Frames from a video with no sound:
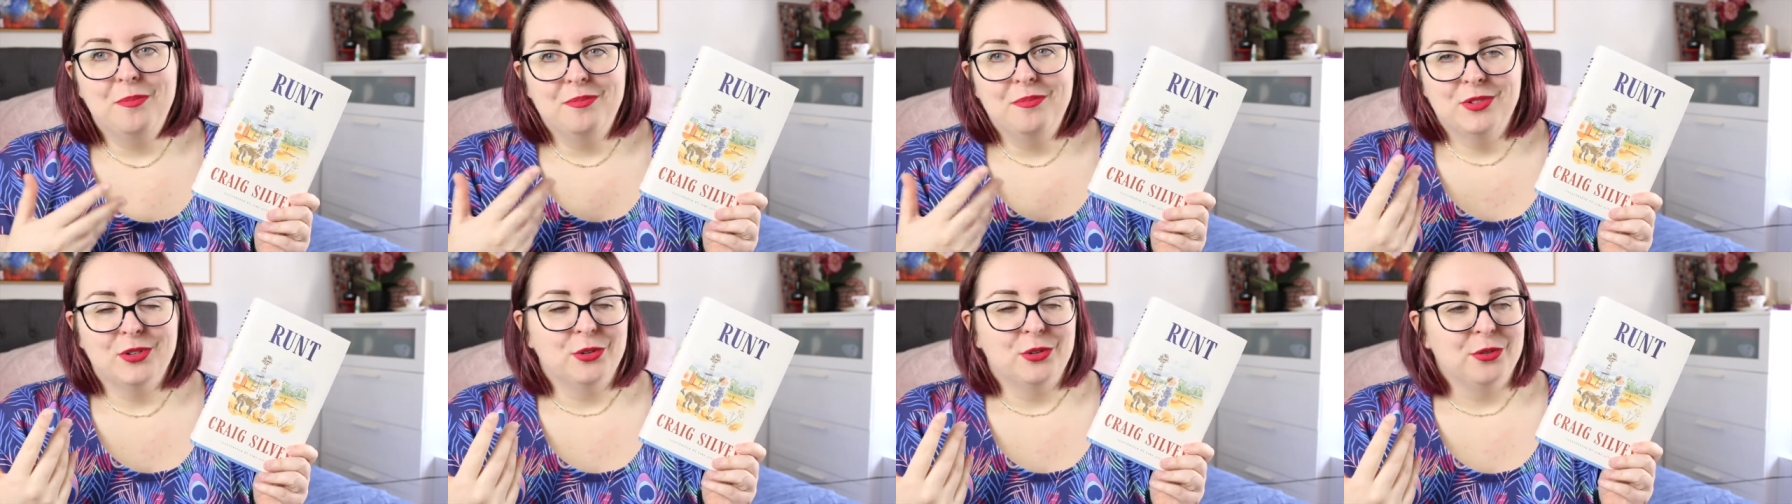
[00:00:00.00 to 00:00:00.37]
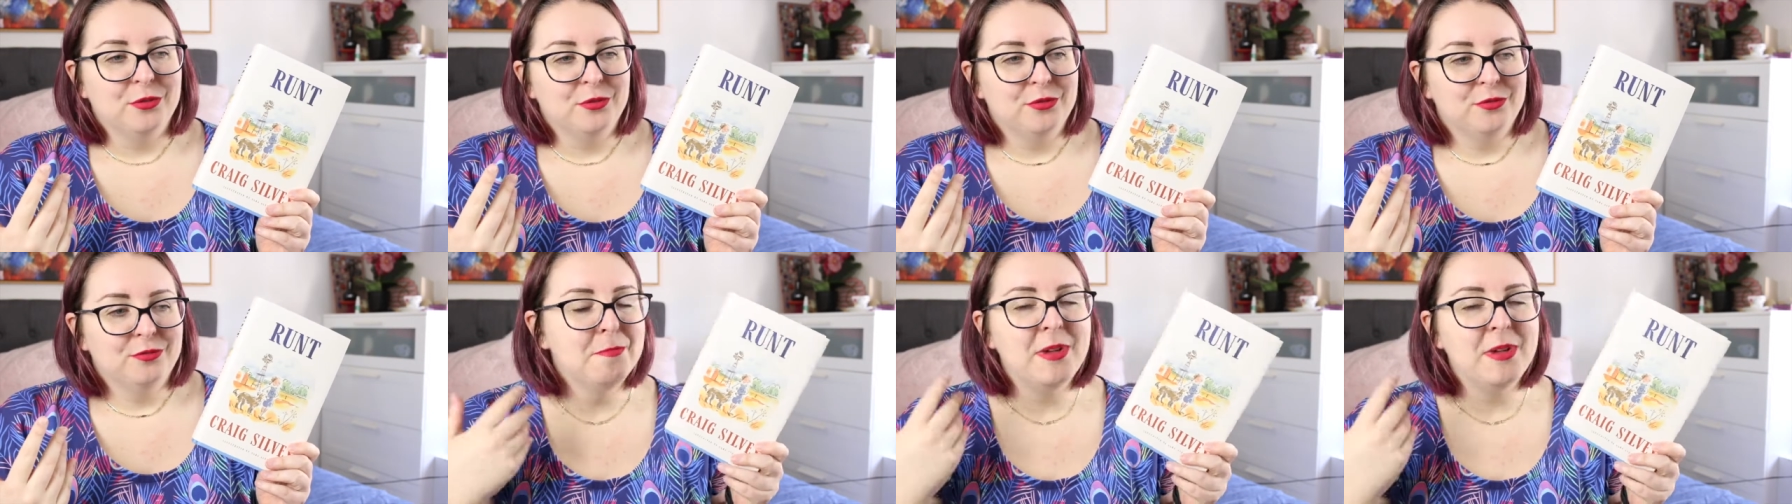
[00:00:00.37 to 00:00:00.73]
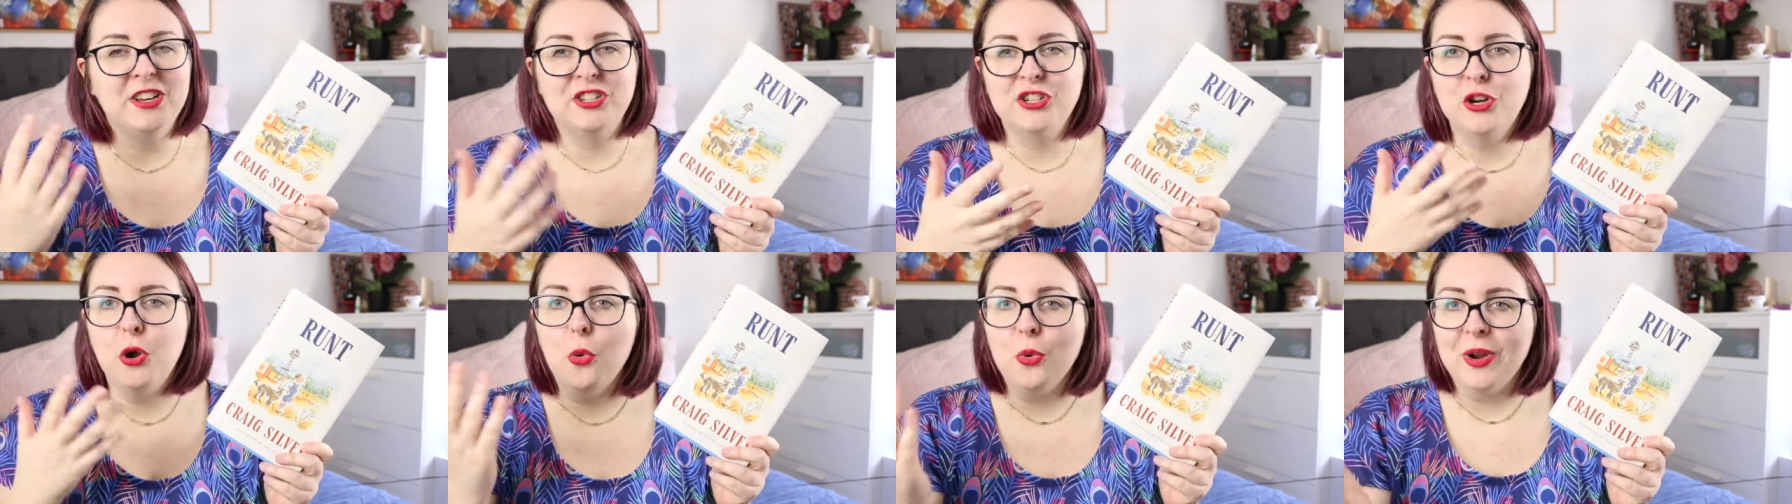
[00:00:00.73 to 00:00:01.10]
sort of
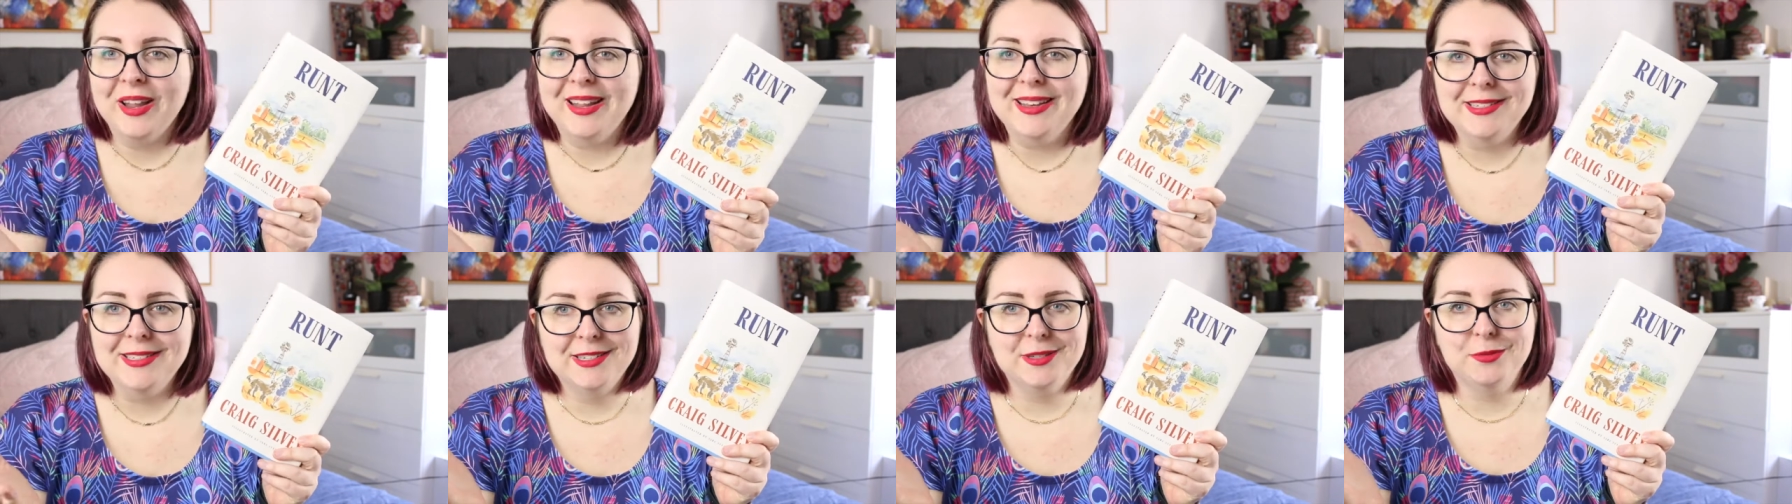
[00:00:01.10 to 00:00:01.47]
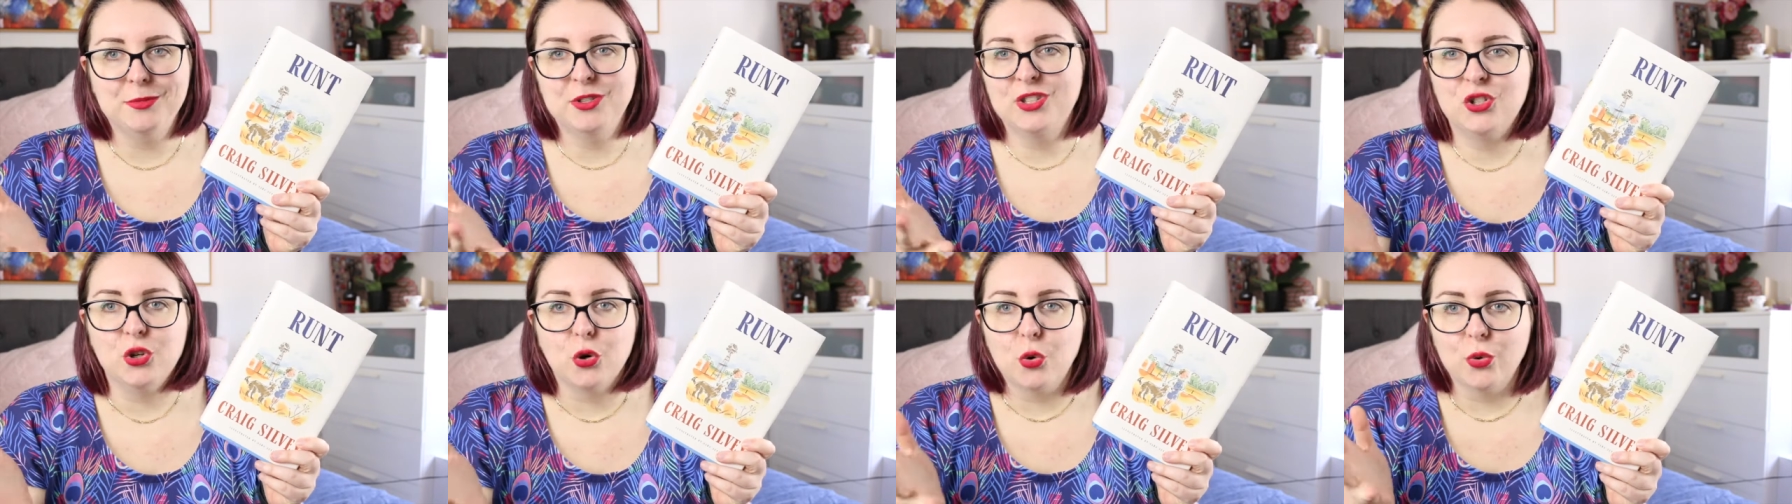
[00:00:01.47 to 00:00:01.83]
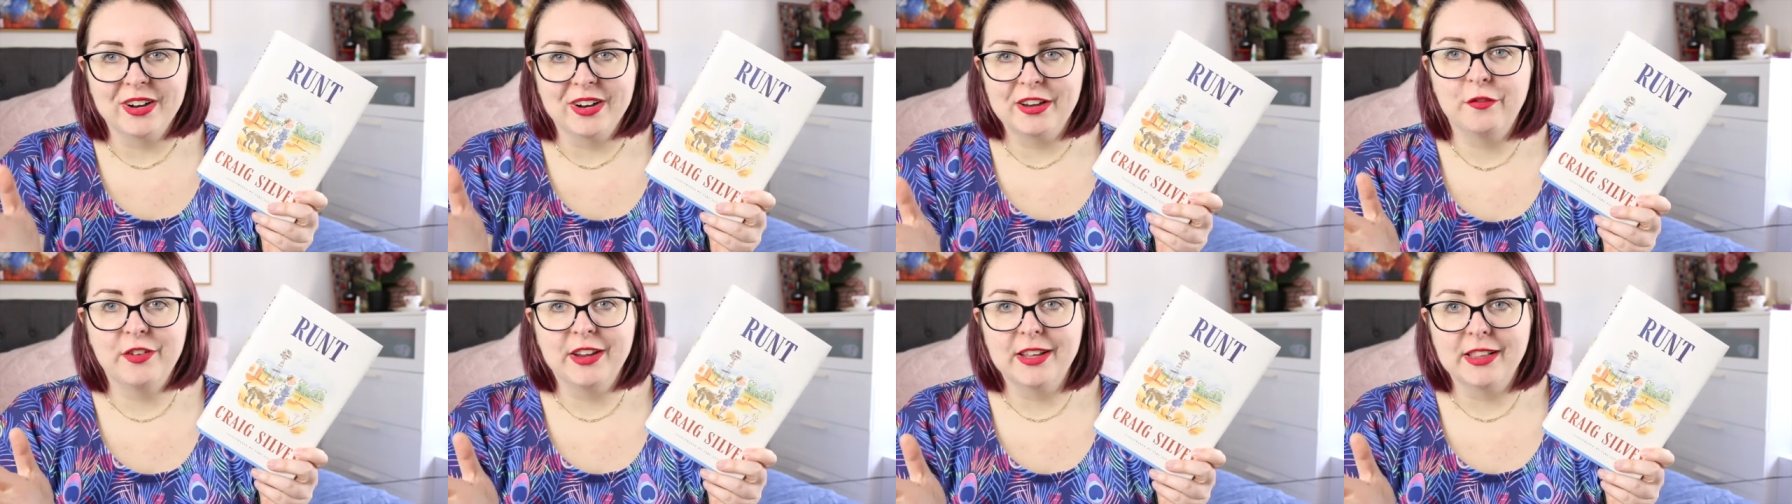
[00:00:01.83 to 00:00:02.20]
magical kids
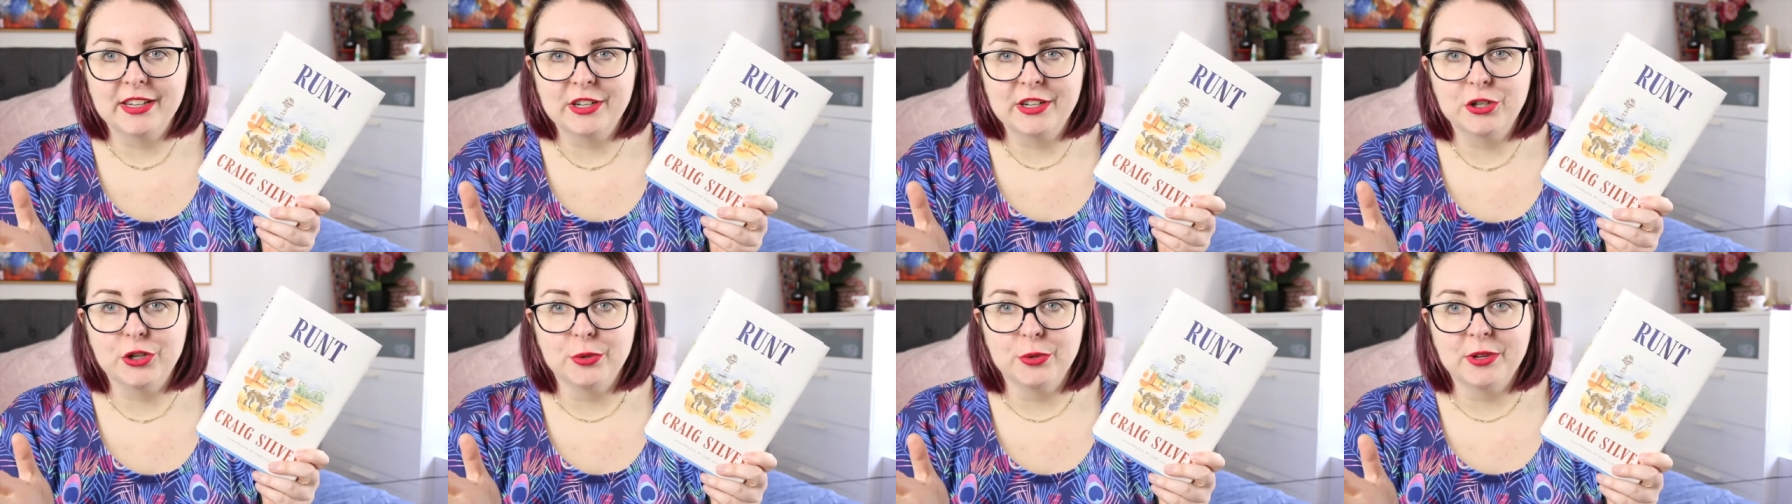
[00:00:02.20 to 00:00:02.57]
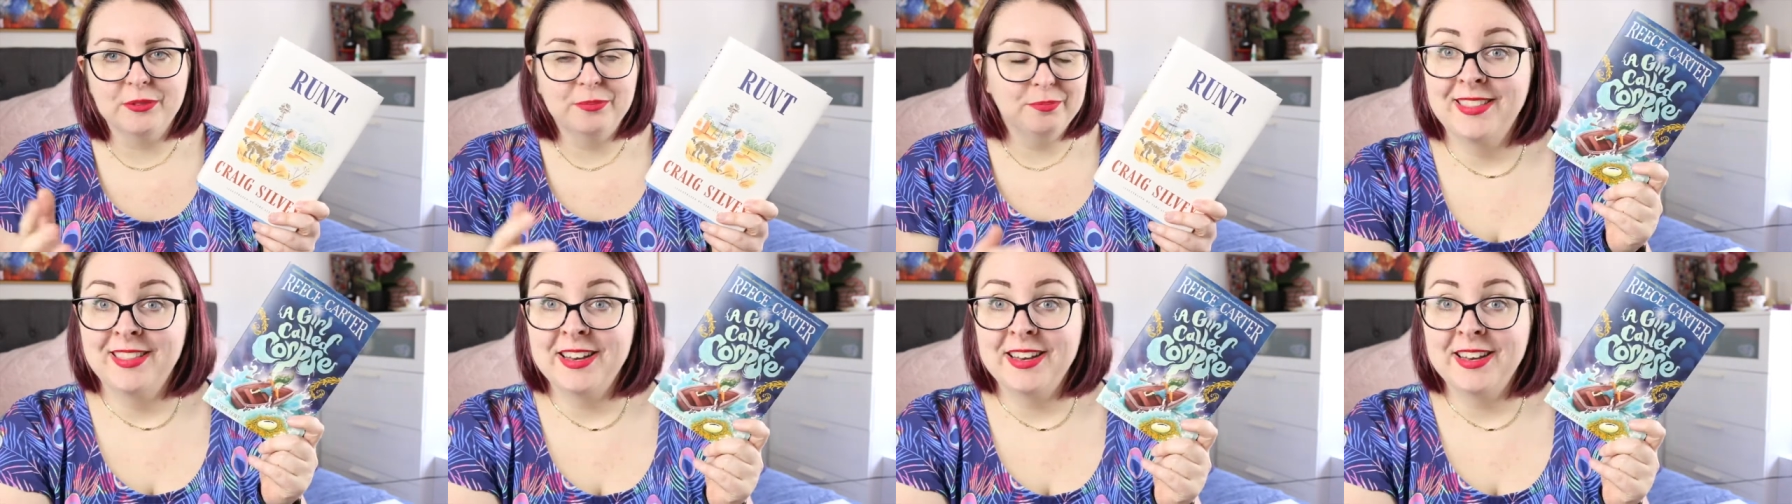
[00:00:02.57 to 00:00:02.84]
story feeling to it.